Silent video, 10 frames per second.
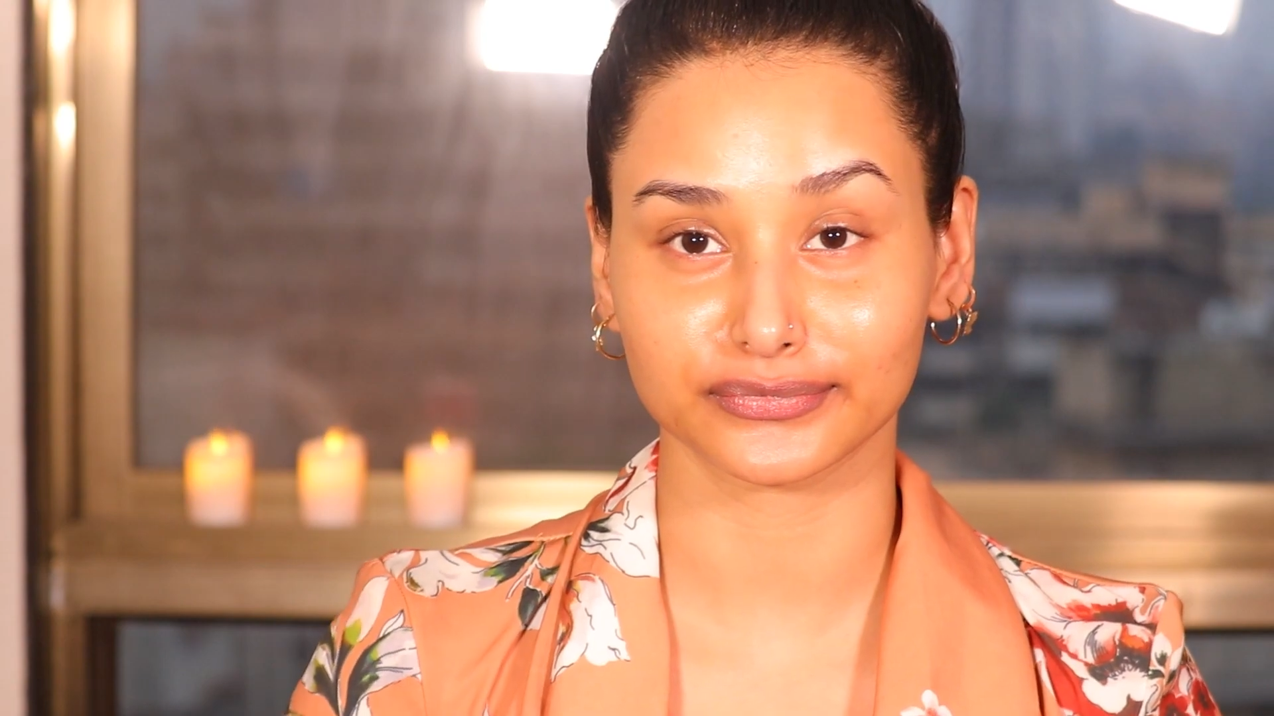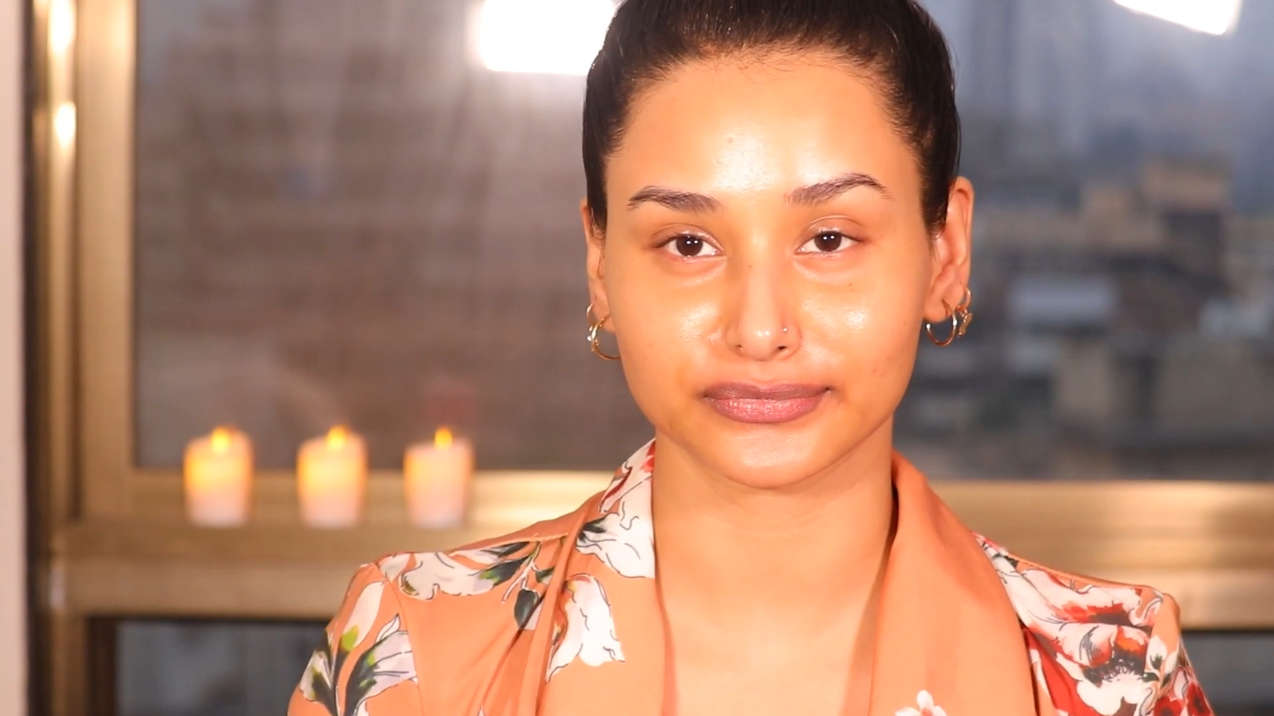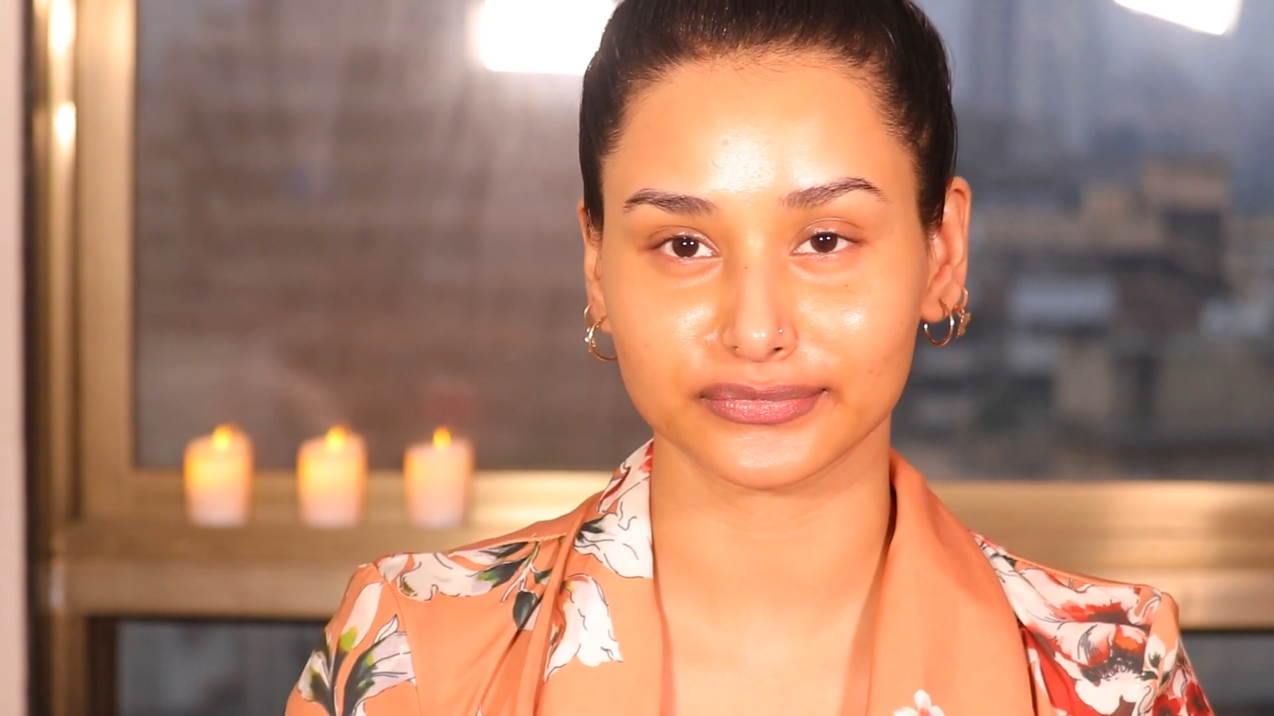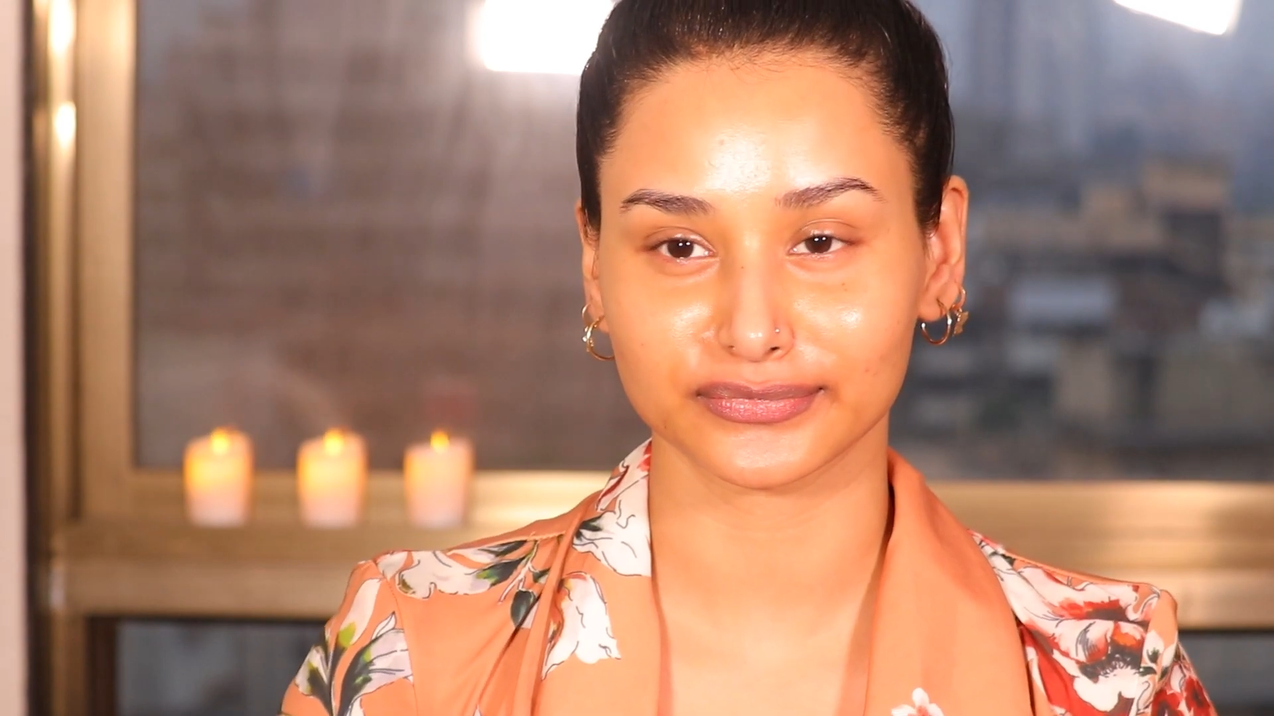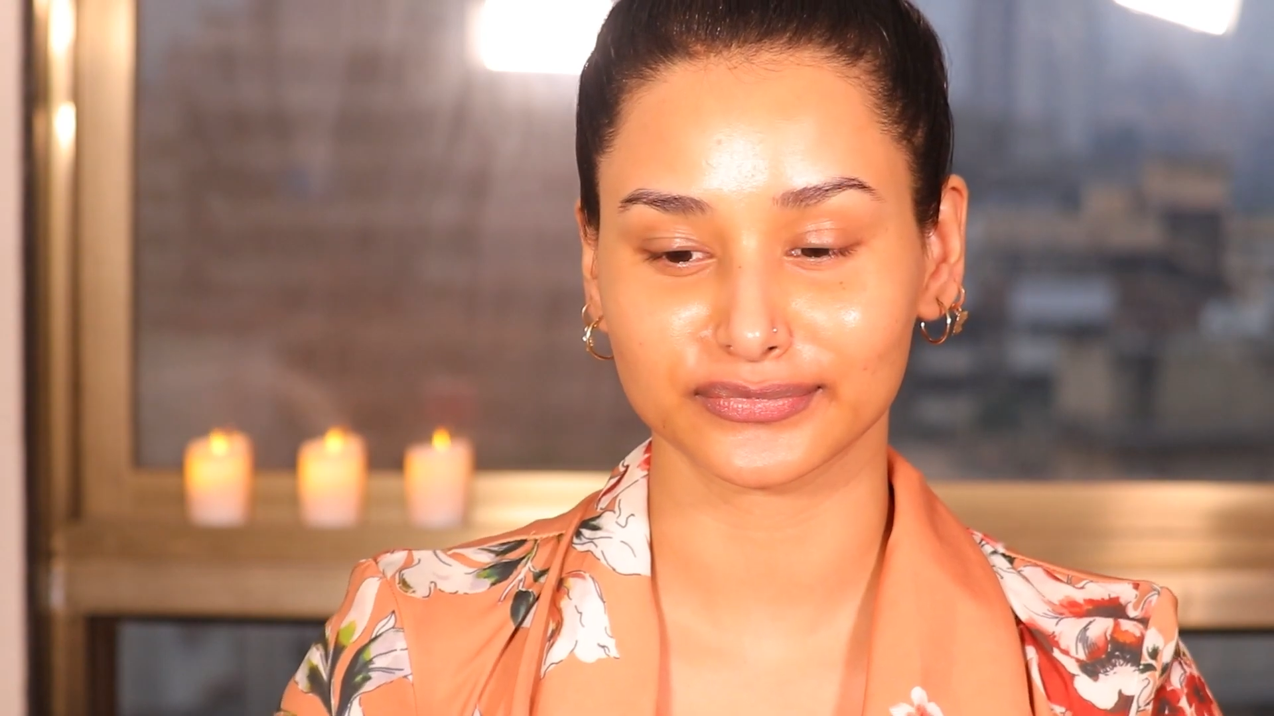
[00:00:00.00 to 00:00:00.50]

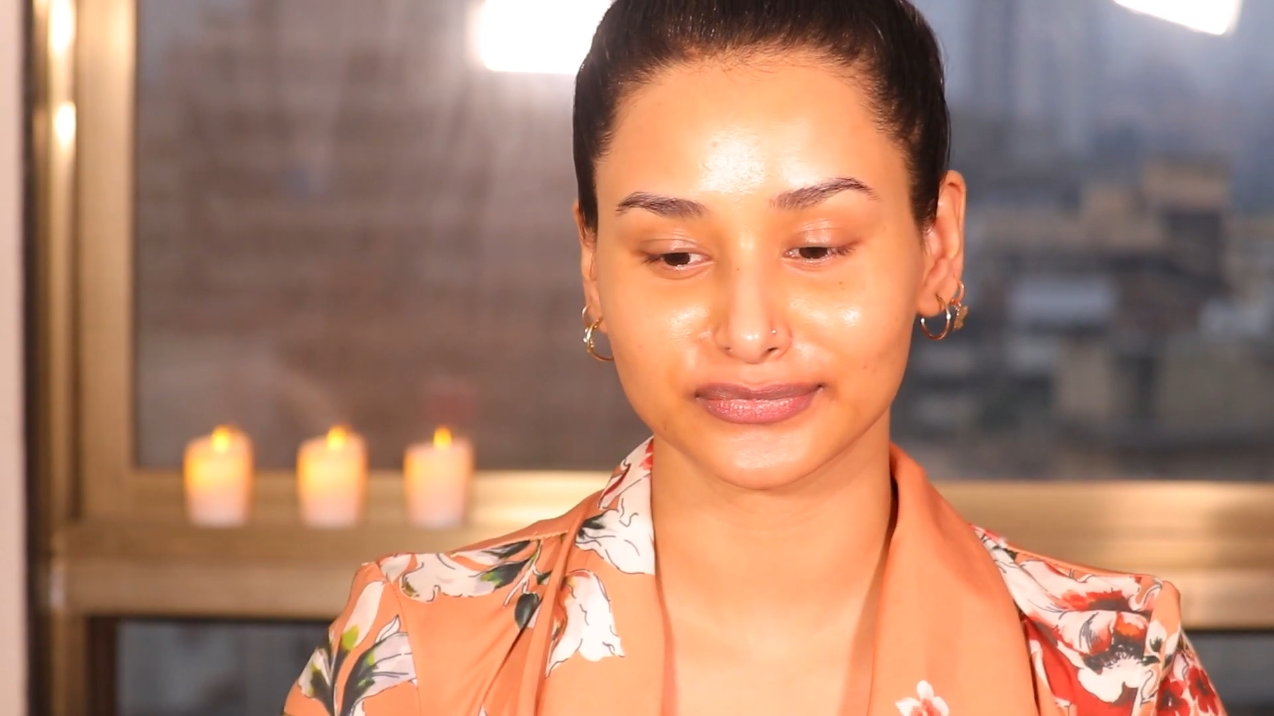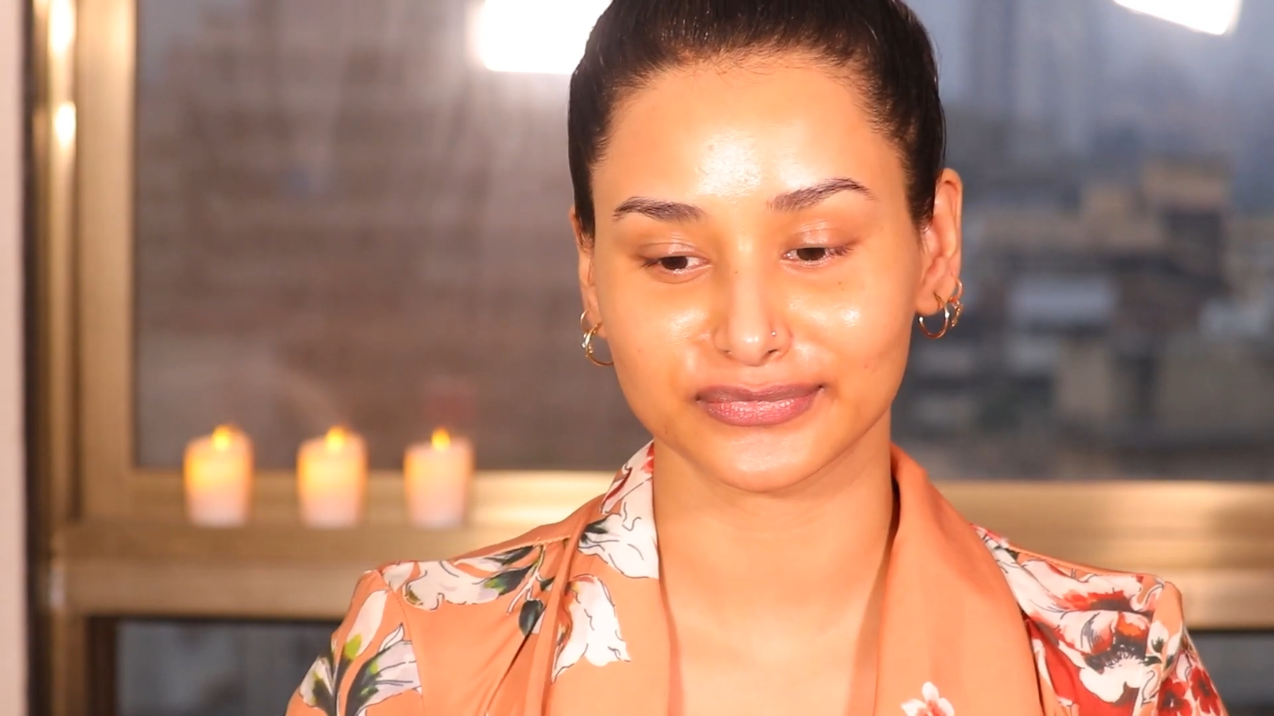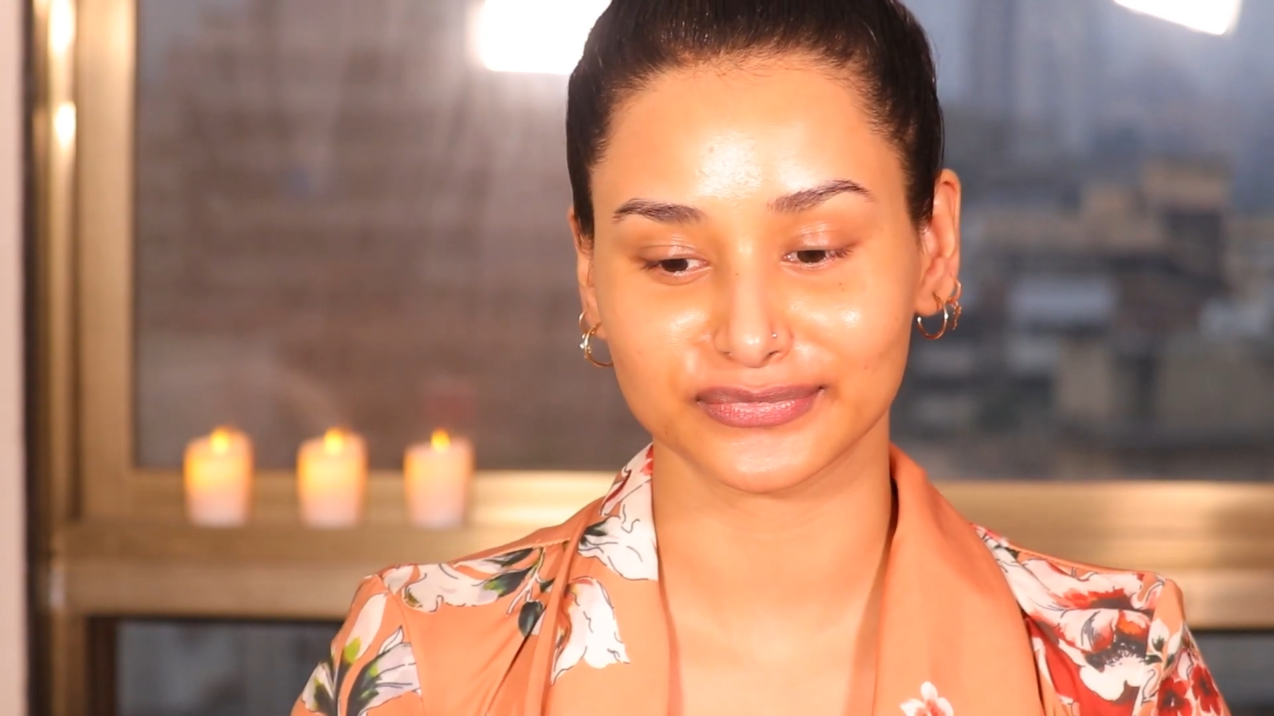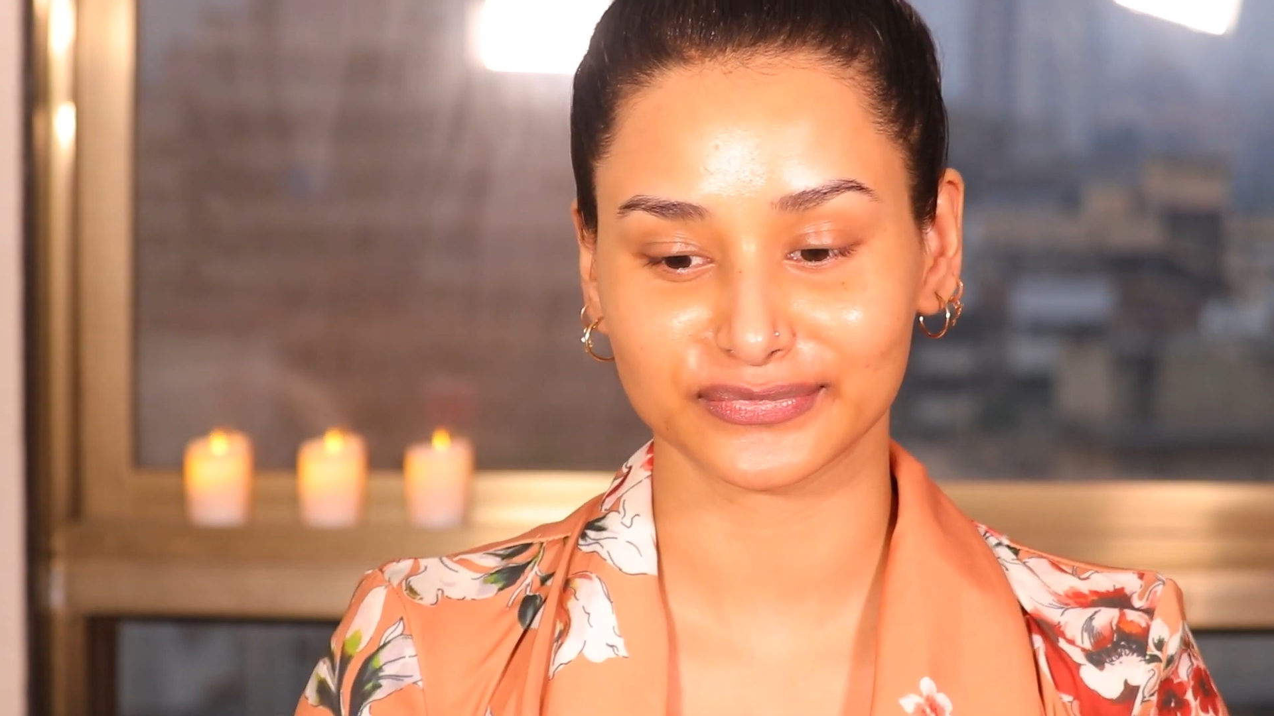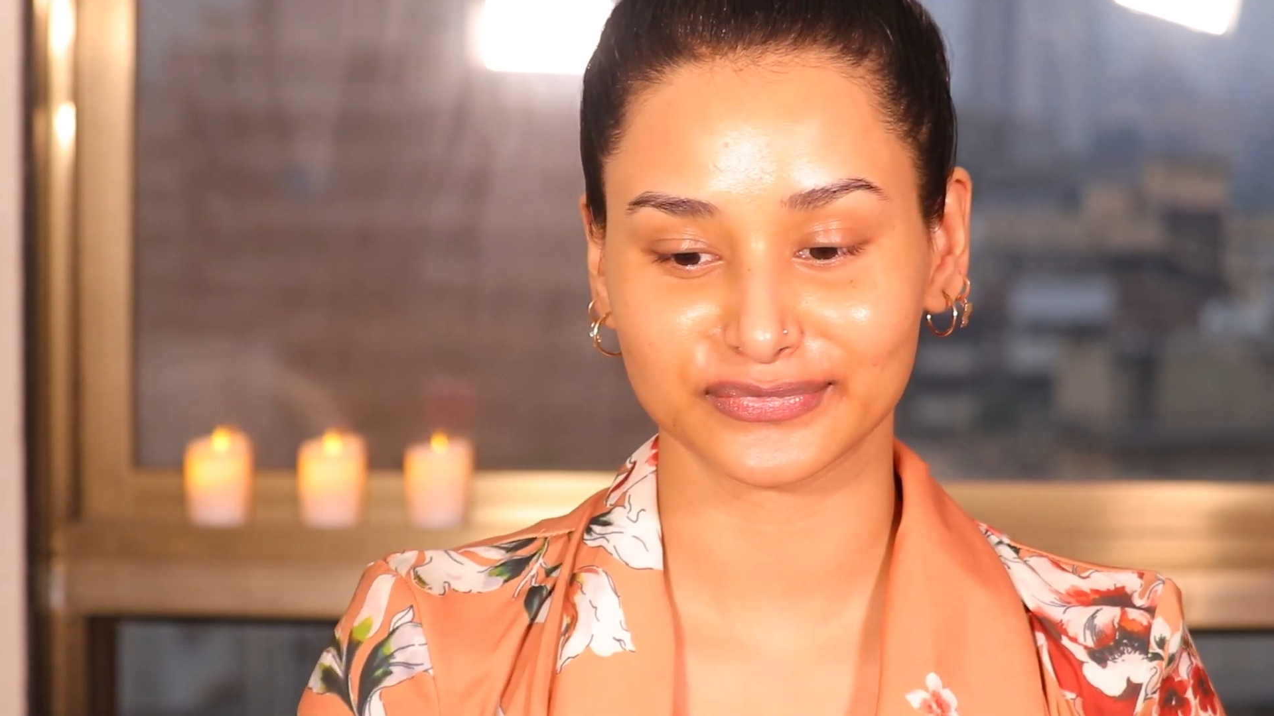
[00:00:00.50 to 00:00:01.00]
ages.